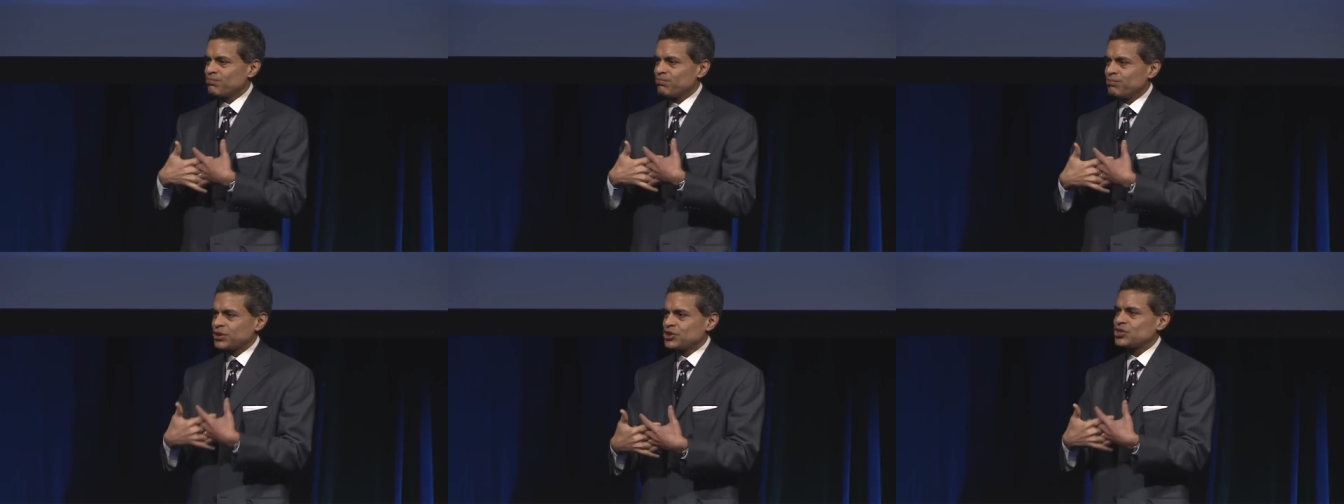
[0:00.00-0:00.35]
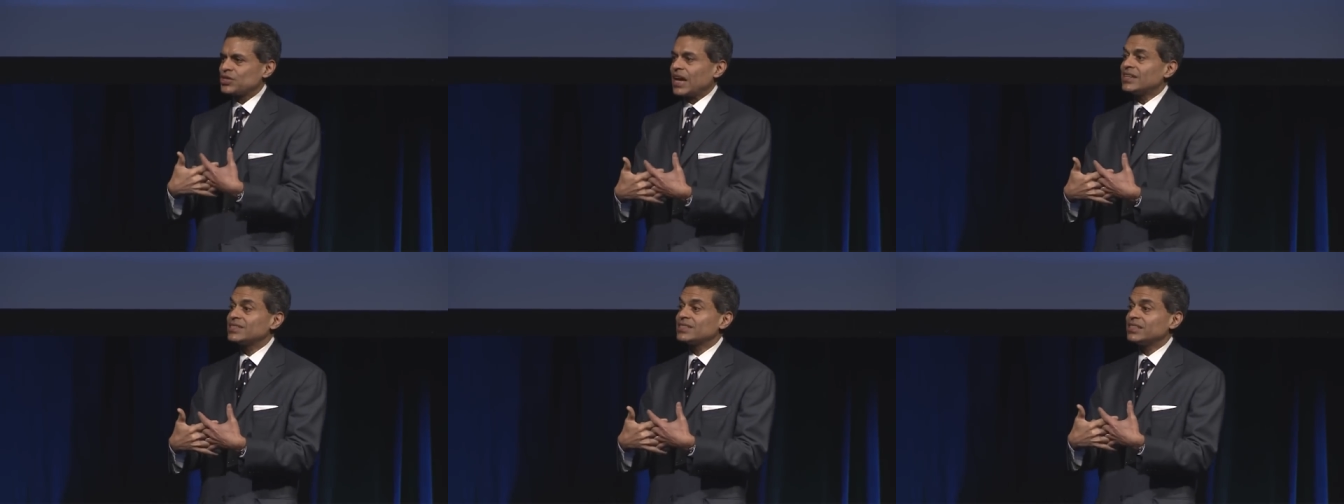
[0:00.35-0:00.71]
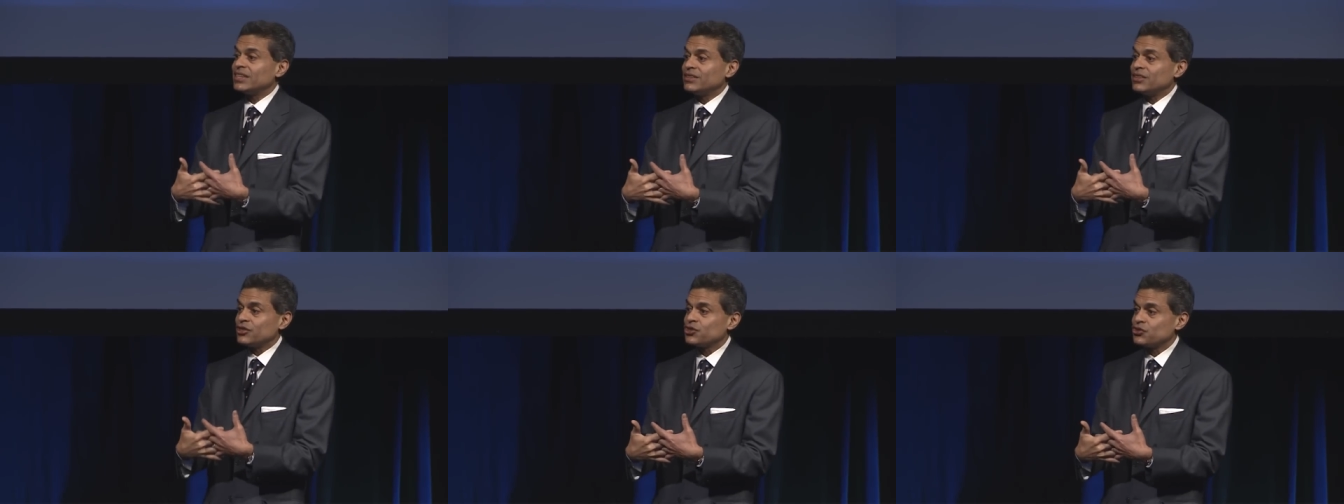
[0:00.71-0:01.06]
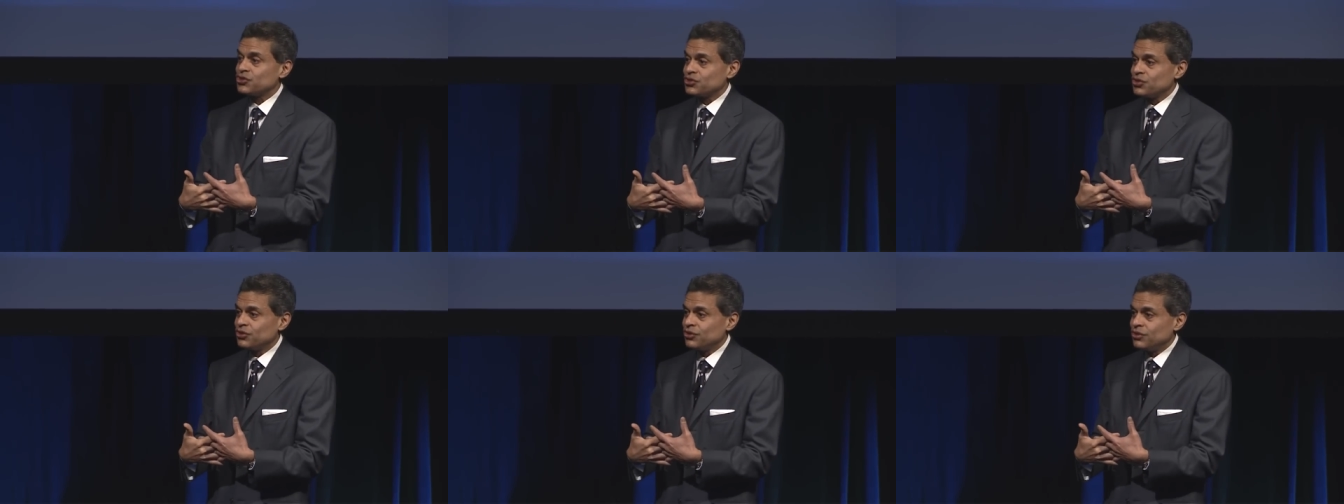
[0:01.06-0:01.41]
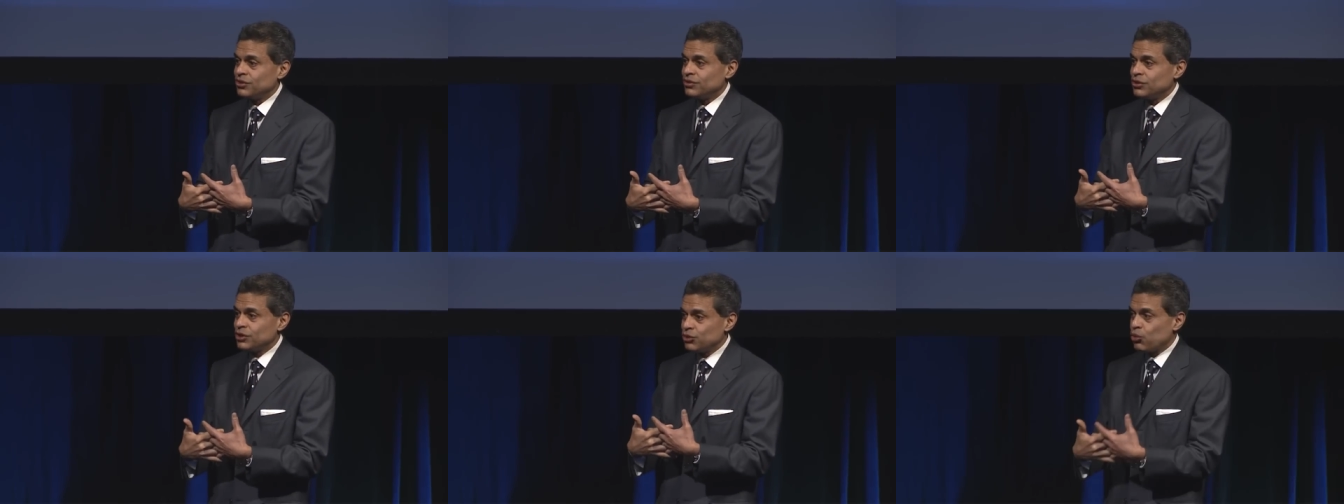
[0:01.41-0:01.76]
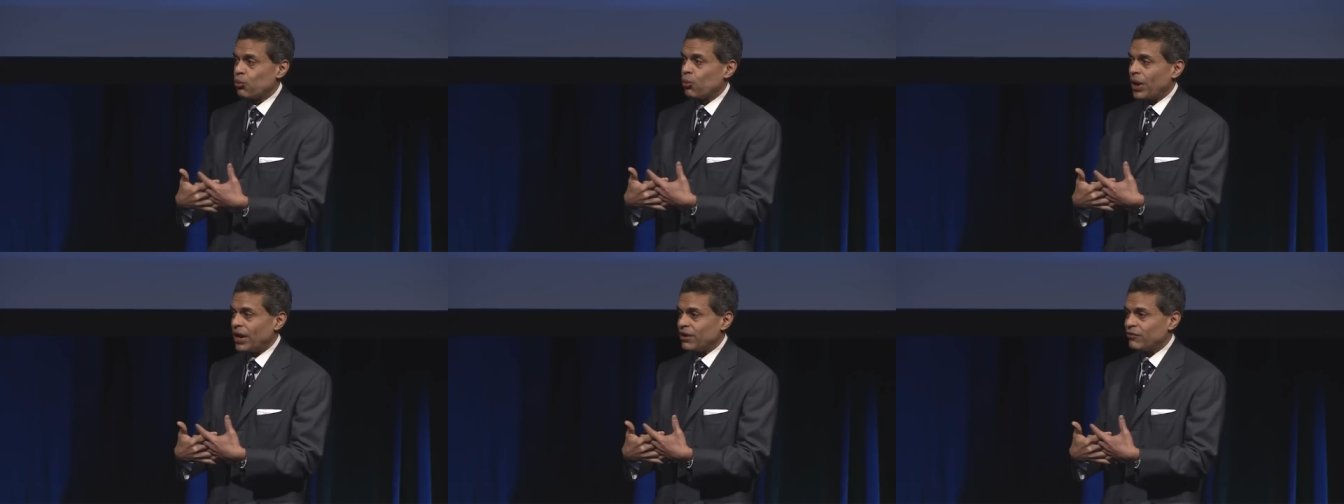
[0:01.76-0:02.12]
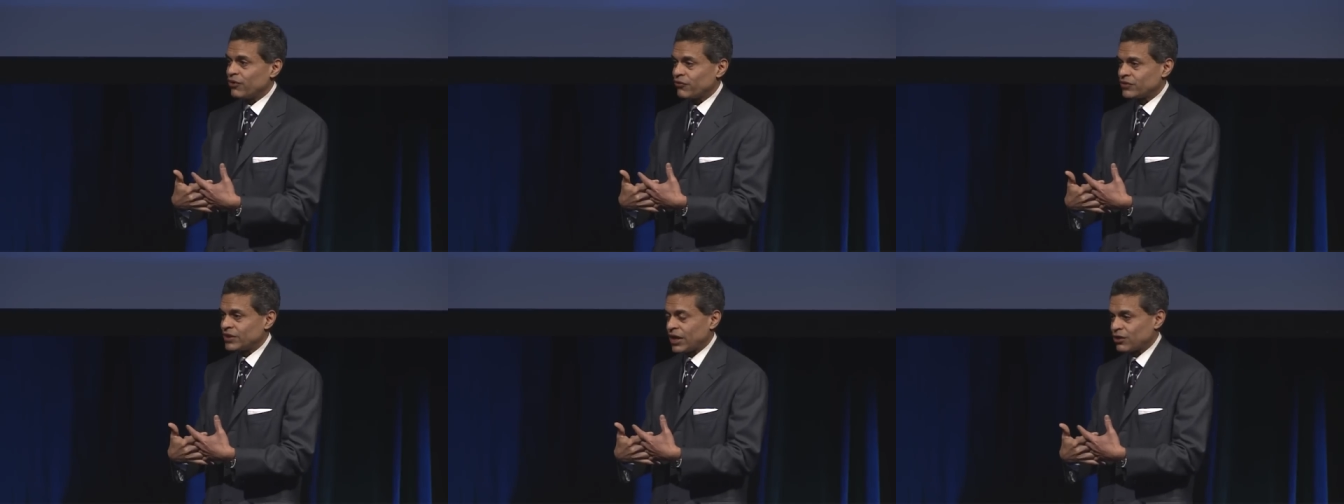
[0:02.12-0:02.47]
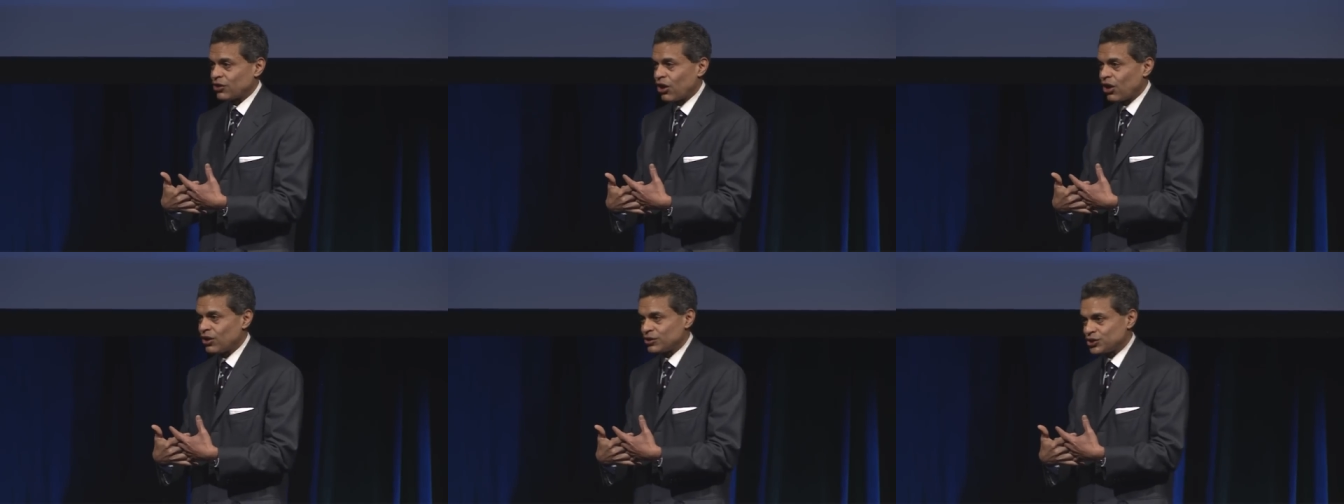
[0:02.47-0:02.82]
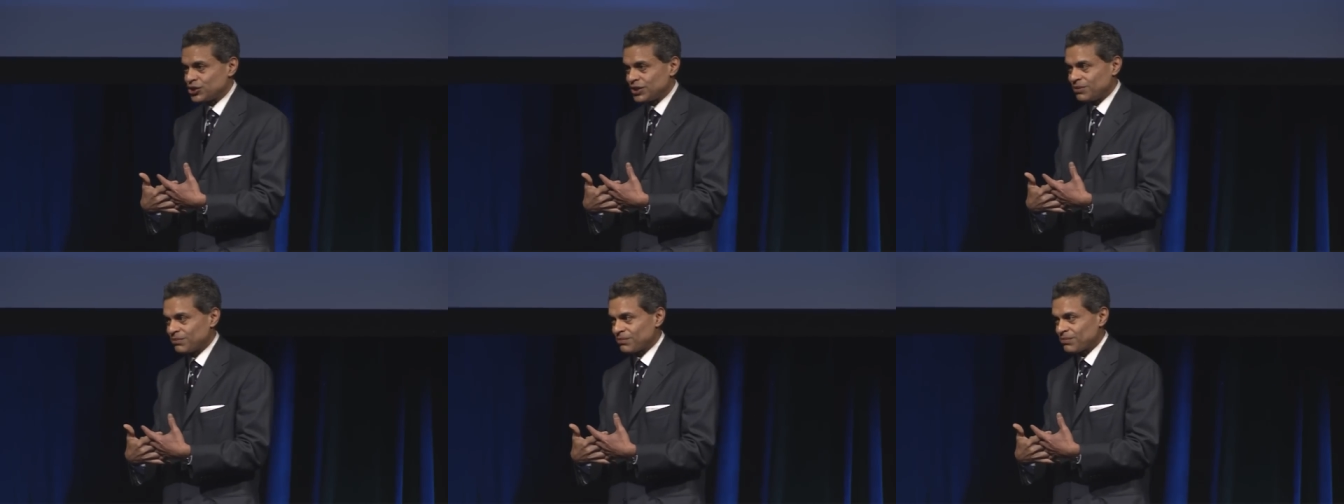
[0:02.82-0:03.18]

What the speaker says: precisely this new wave of technology.